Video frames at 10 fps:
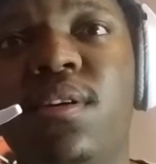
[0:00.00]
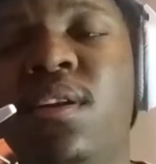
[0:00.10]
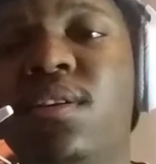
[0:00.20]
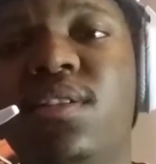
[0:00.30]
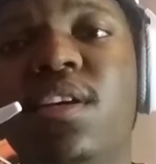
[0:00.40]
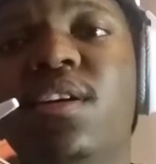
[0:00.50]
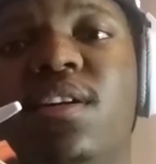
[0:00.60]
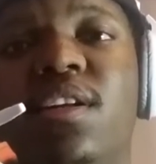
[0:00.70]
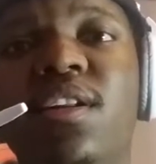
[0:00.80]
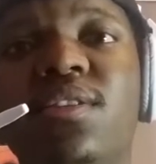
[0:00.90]
Look
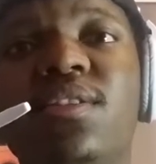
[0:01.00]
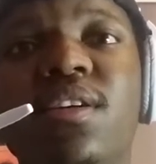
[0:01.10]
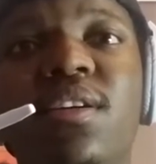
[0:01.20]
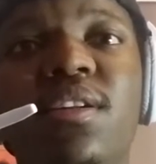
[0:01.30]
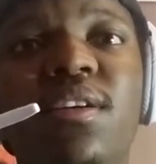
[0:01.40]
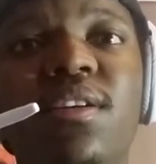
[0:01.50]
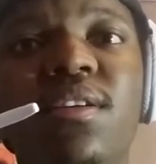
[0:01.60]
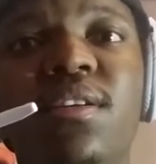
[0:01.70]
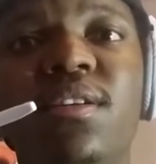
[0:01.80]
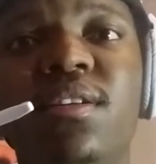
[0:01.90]
good. It looks good.
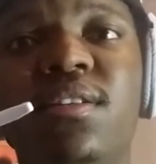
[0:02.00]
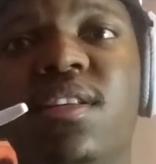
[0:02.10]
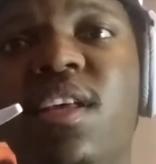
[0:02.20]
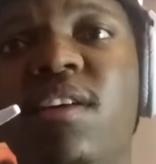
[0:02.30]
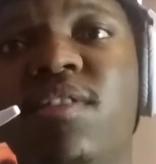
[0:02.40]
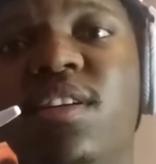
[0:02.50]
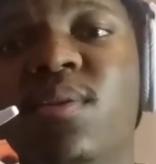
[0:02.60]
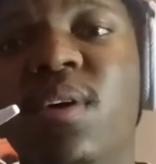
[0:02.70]
So definitely